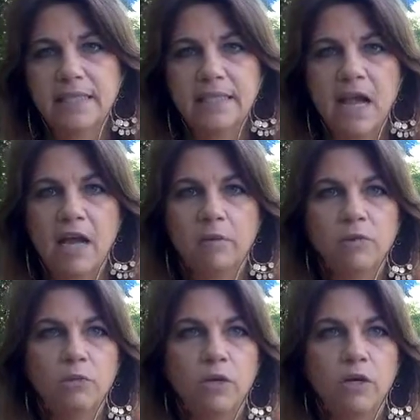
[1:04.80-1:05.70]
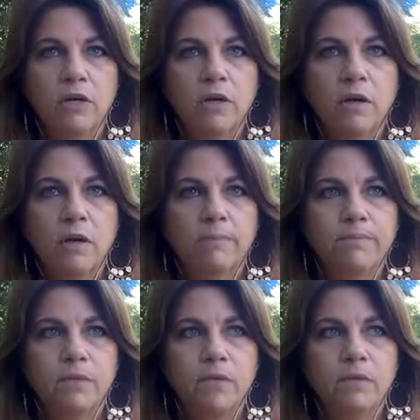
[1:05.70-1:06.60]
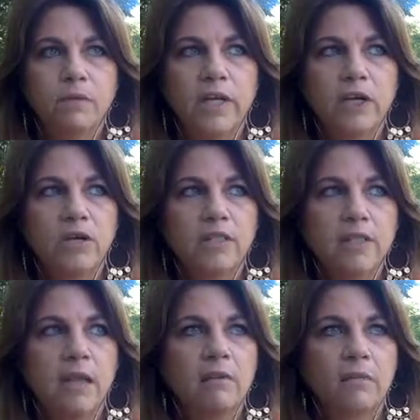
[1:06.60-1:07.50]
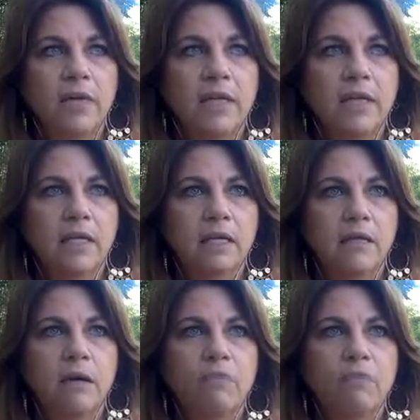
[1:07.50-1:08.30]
and times where we are celebrating